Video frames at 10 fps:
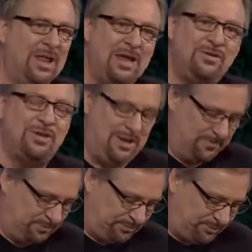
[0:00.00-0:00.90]
lazy.
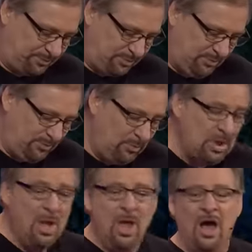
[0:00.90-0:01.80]

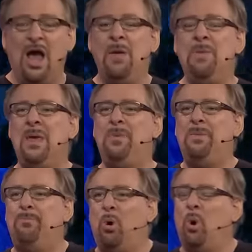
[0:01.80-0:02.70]
I may
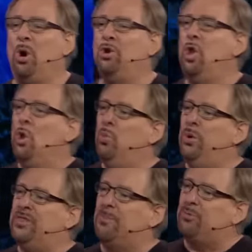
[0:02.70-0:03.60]
be born
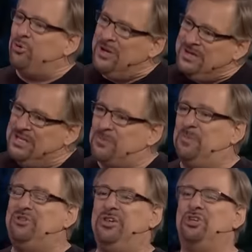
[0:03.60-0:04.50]
with a
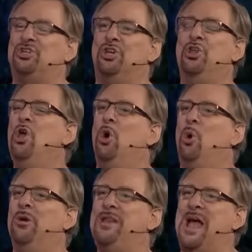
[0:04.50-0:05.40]
predisposition
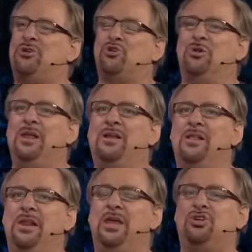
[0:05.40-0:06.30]
or a natural
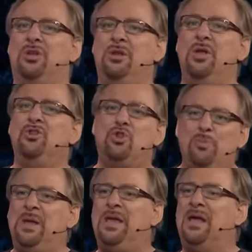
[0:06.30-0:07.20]
inclination
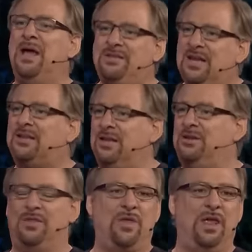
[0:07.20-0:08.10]
to be
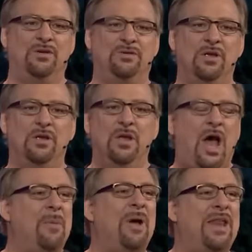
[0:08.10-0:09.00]
addicted to things.
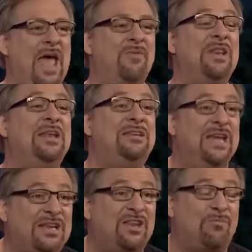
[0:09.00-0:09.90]
I might have an
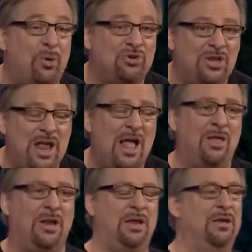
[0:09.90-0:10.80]
addictive
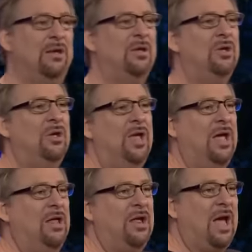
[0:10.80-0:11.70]
personality,
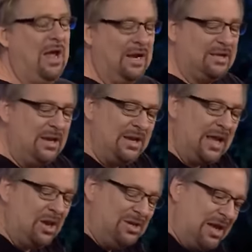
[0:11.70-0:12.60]
and I tend to
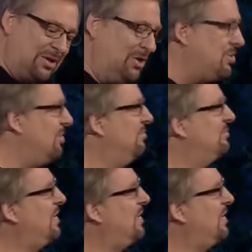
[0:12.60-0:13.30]
get addicted to